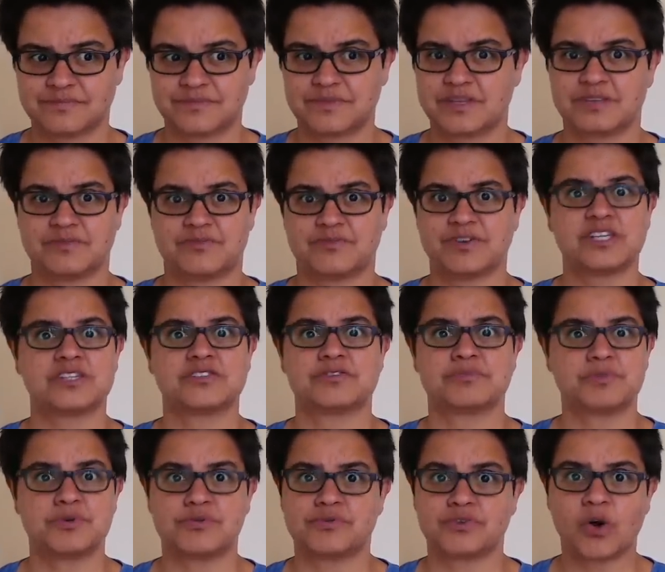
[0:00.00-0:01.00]
things have
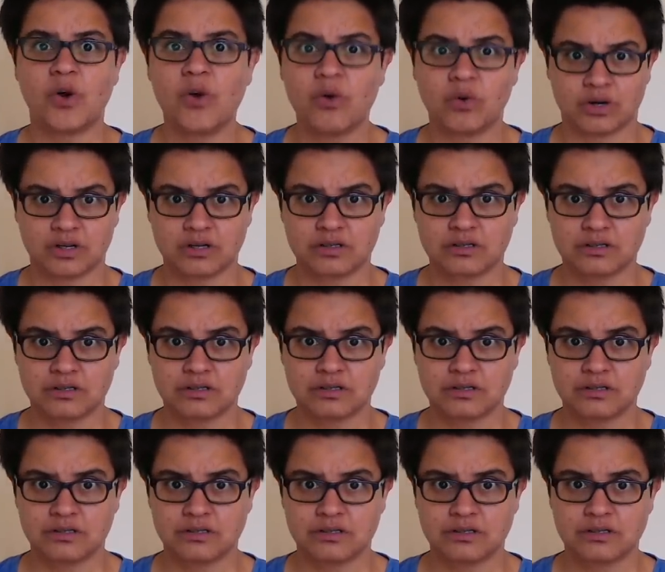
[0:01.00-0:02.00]
moved on.
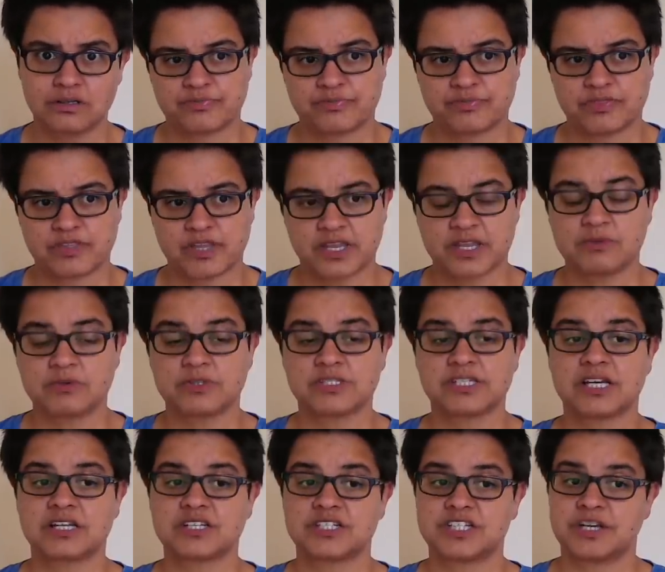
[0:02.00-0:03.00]
It was
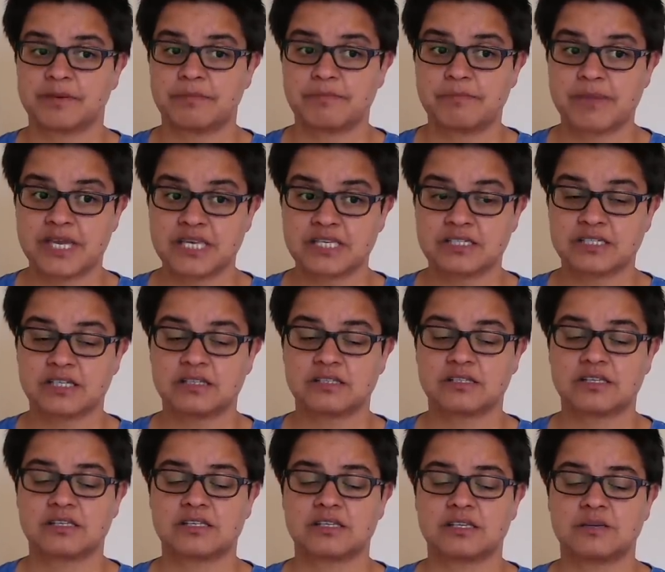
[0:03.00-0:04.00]
actually amazing
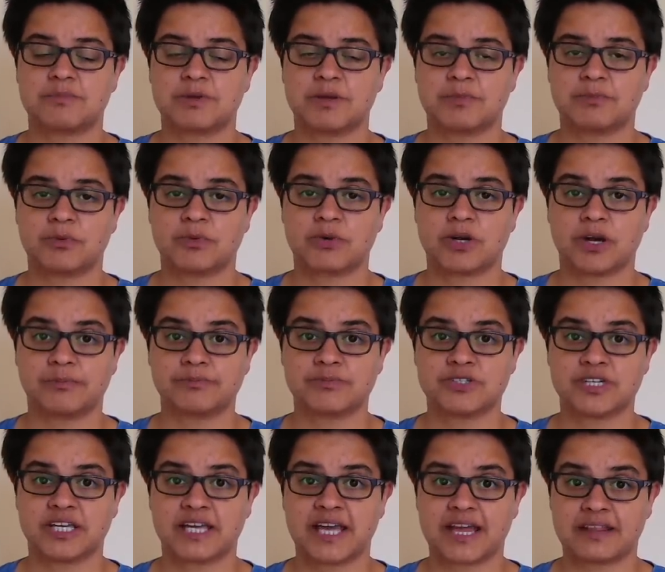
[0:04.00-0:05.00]
to see people come
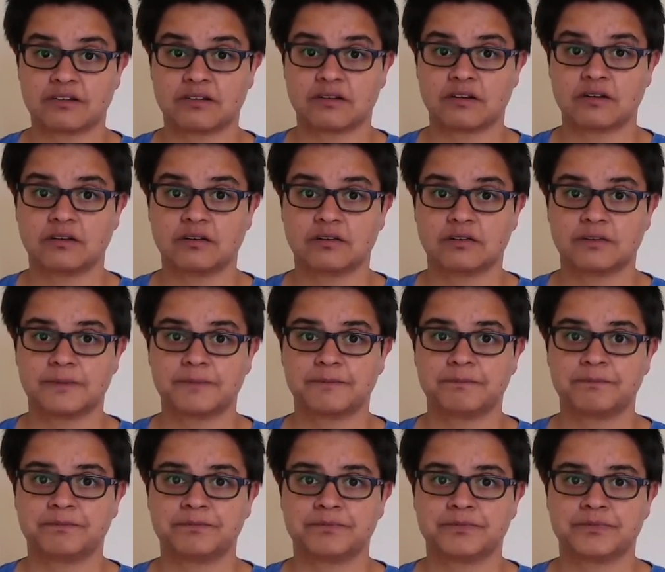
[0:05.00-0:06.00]
together
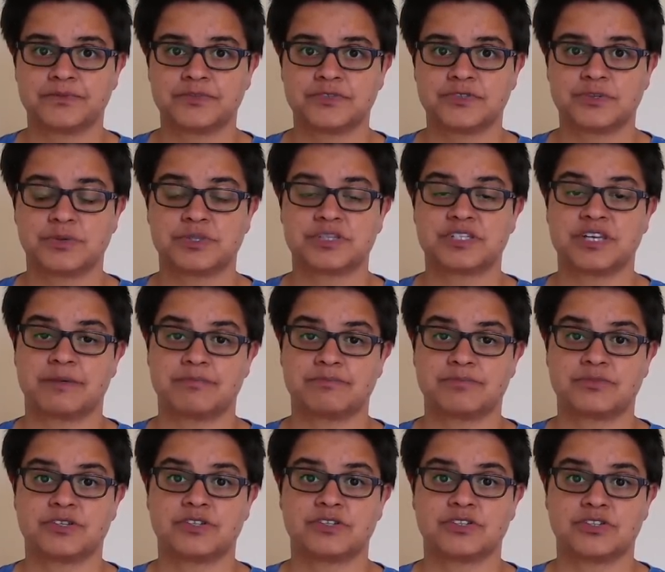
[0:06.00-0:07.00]
to
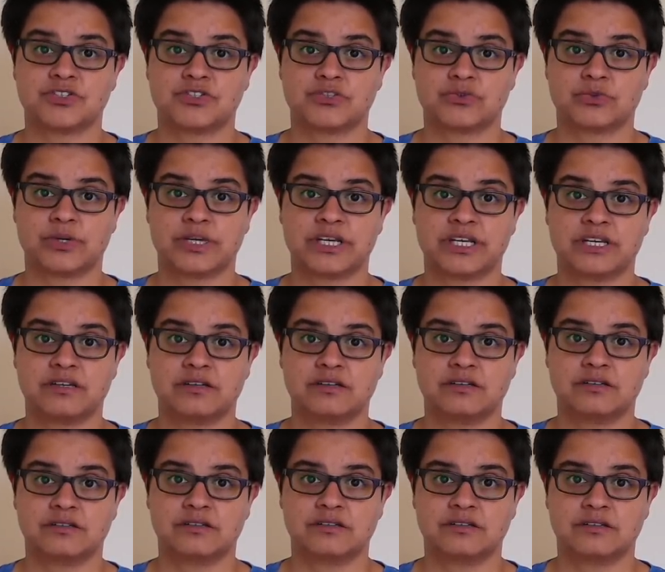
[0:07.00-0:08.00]
attempt to destroy
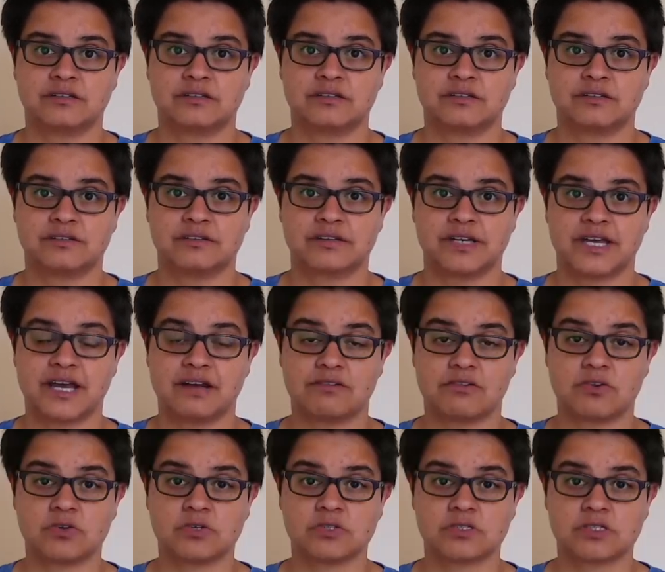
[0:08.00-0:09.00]

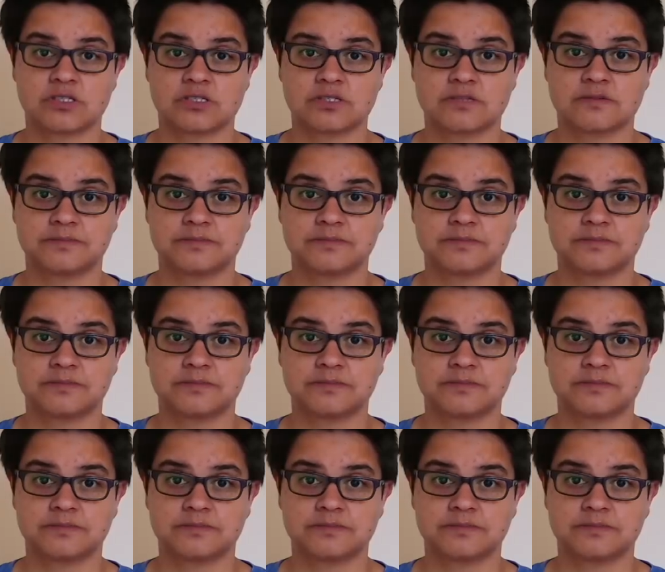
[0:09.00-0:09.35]
Eros.